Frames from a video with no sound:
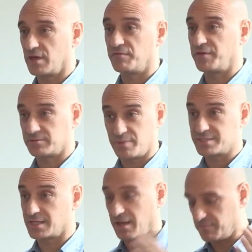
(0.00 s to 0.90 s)
They affect
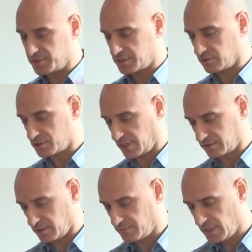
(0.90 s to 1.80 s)
basically every single
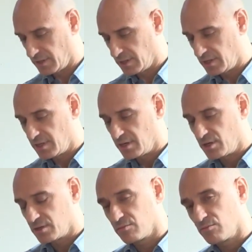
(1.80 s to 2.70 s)
sector.
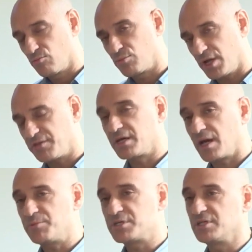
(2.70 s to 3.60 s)
But I think
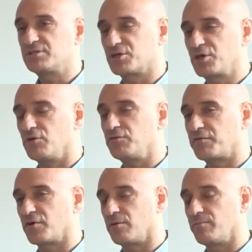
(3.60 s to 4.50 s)
companies need to go
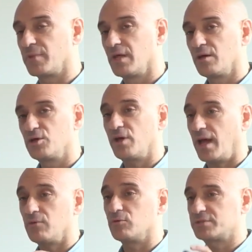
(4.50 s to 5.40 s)
from,
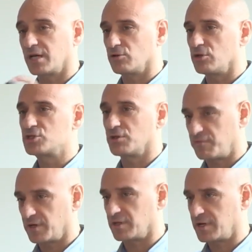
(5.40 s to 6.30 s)
how will technology
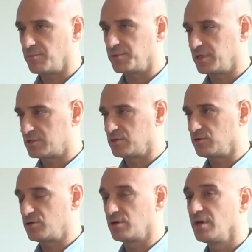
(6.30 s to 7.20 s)
affect the company,
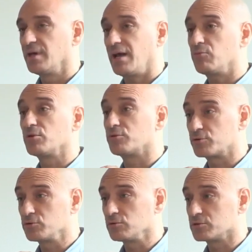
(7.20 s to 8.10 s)
to how will the
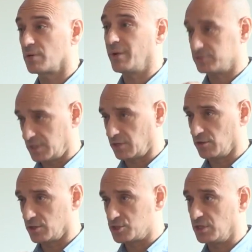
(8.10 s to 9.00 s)
rules about
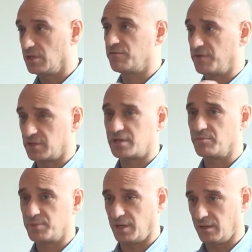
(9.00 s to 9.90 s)
technology affect the
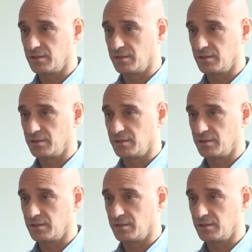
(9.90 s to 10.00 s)
company.